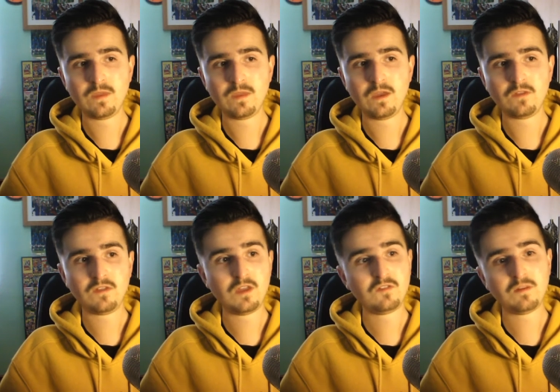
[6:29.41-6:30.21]

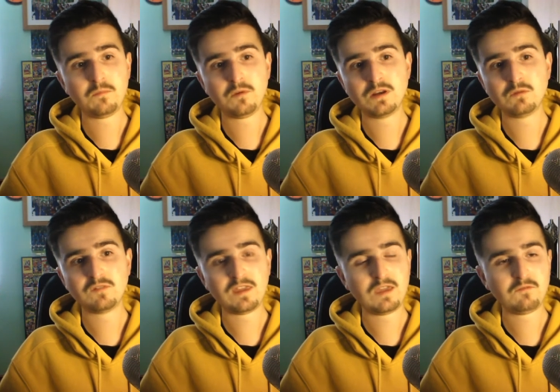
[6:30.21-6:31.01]
at some point it was
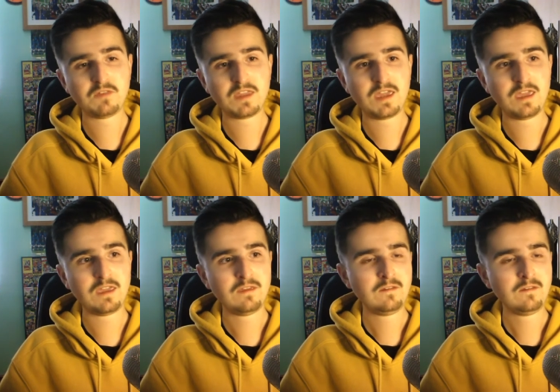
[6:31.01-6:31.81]
like every day.